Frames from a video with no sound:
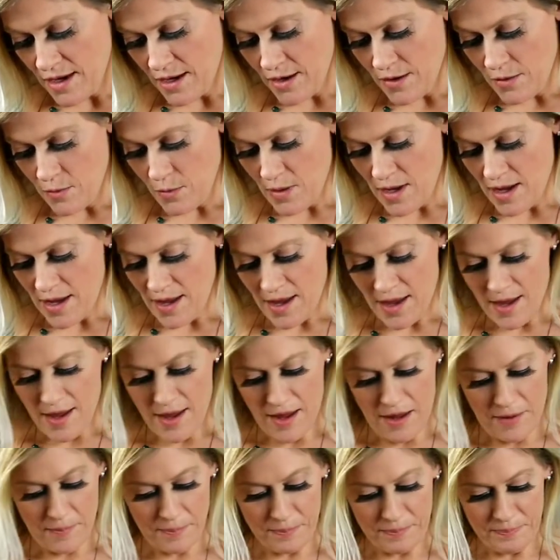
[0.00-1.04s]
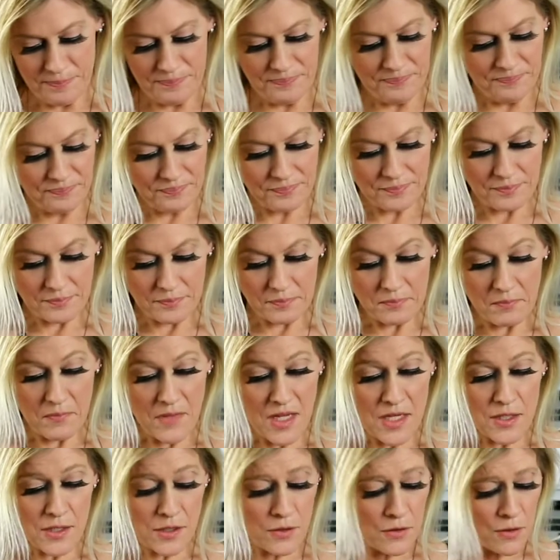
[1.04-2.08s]
Okay,
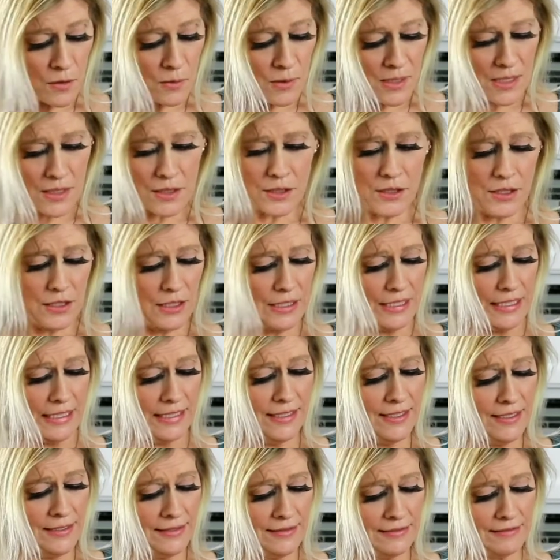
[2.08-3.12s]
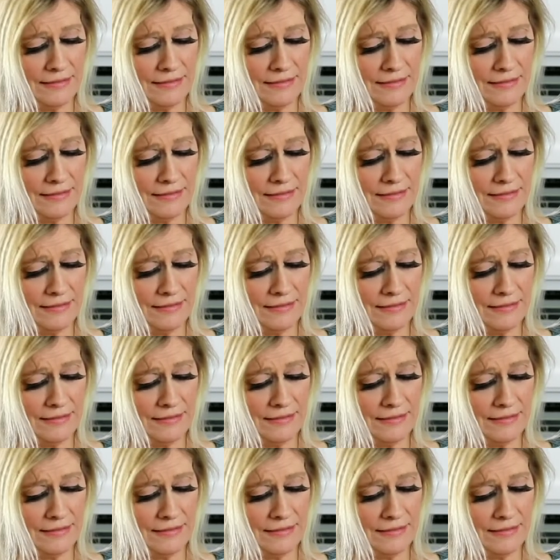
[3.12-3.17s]
so those look good.